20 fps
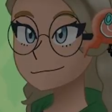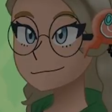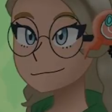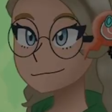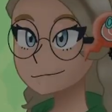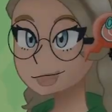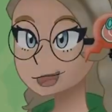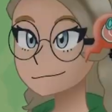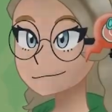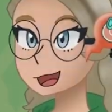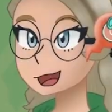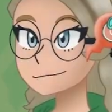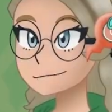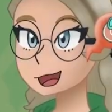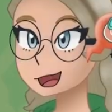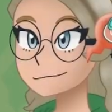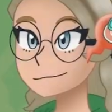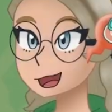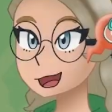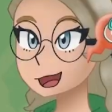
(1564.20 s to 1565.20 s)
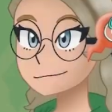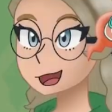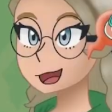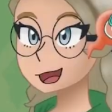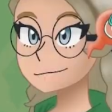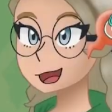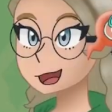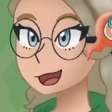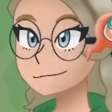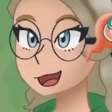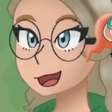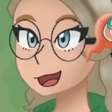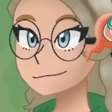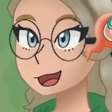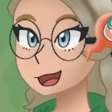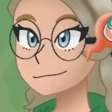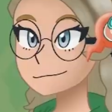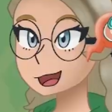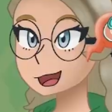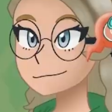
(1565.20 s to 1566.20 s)
No, it is only going to be
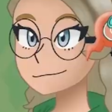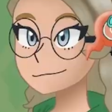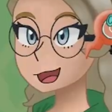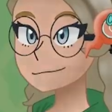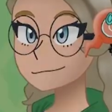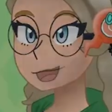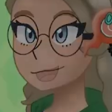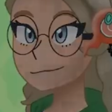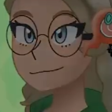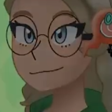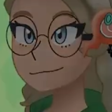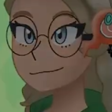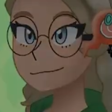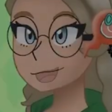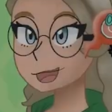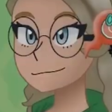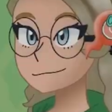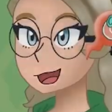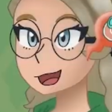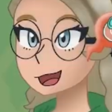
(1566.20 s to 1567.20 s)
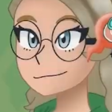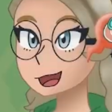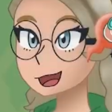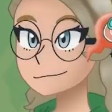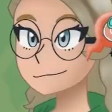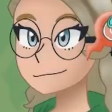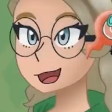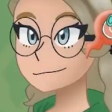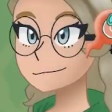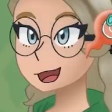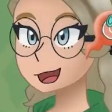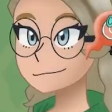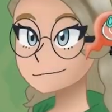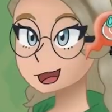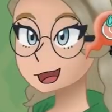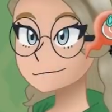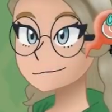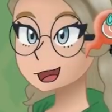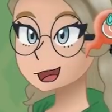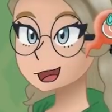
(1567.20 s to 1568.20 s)
1. That's not going to be enough
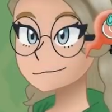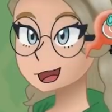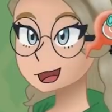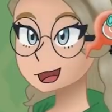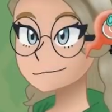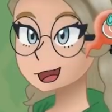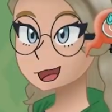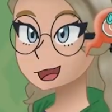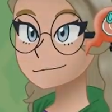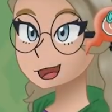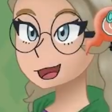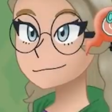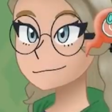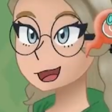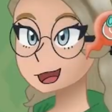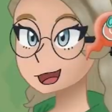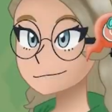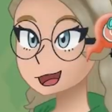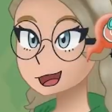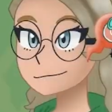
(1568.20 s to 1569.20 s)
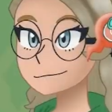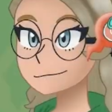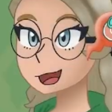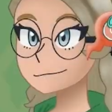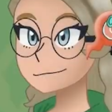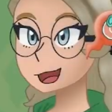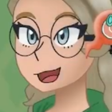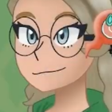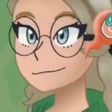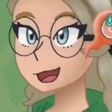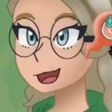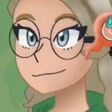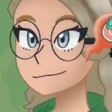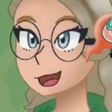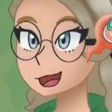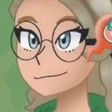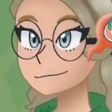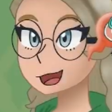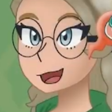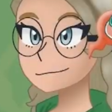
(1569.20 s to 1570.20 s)
to get a knockout on
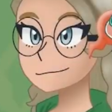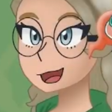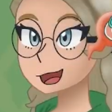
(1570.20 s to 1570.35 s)
Auroras.